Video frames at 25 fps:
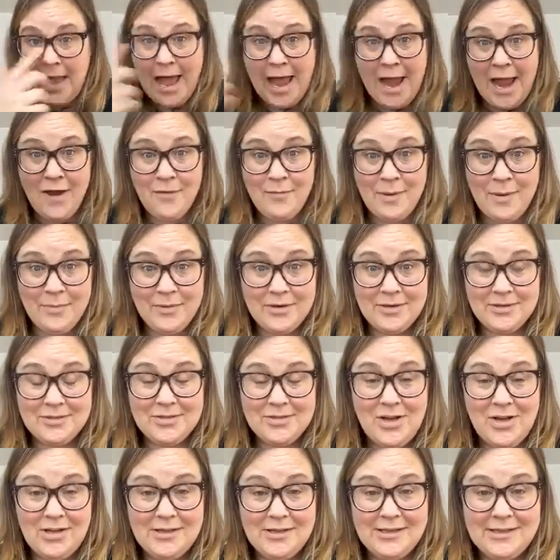I remember
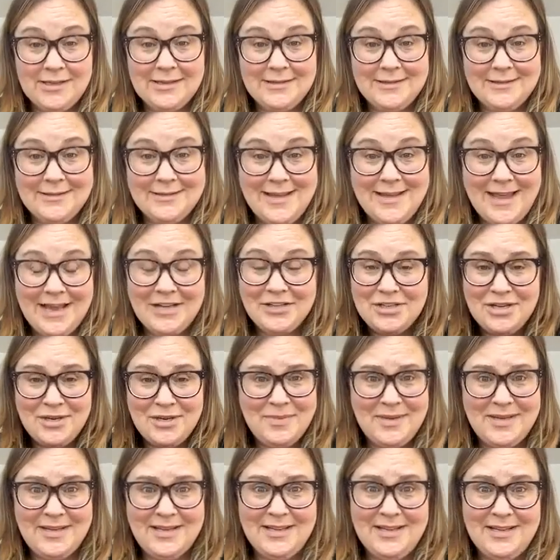calling the agent and
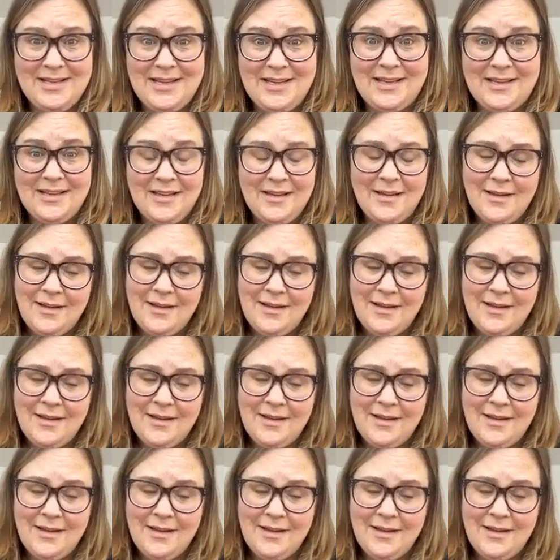being like,